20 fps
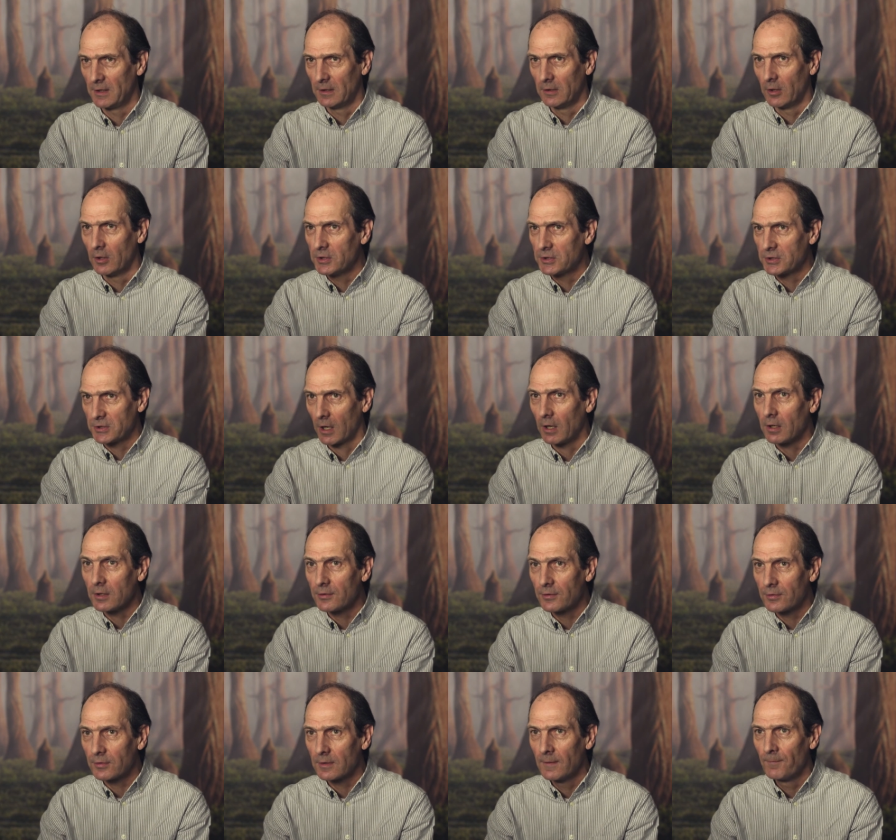the long
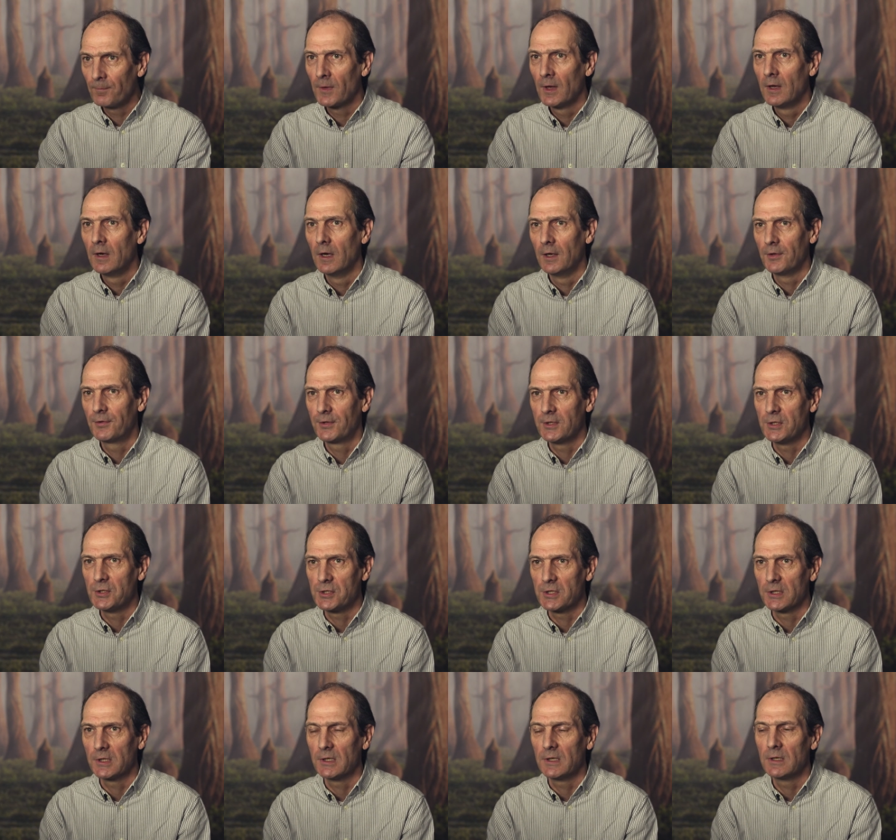shots are
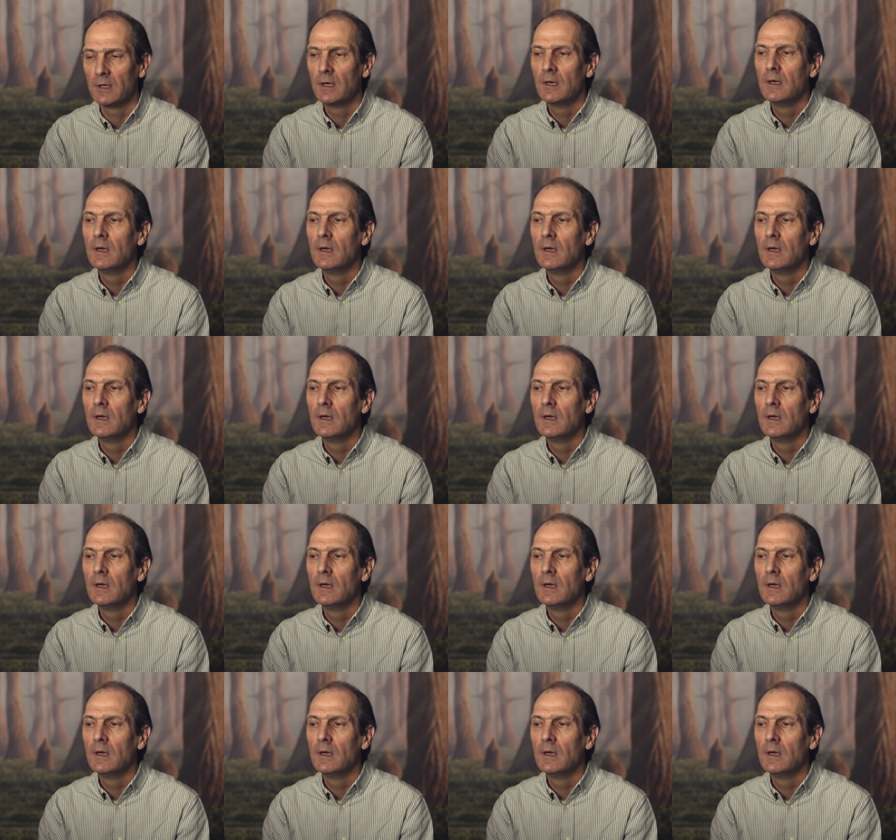CG.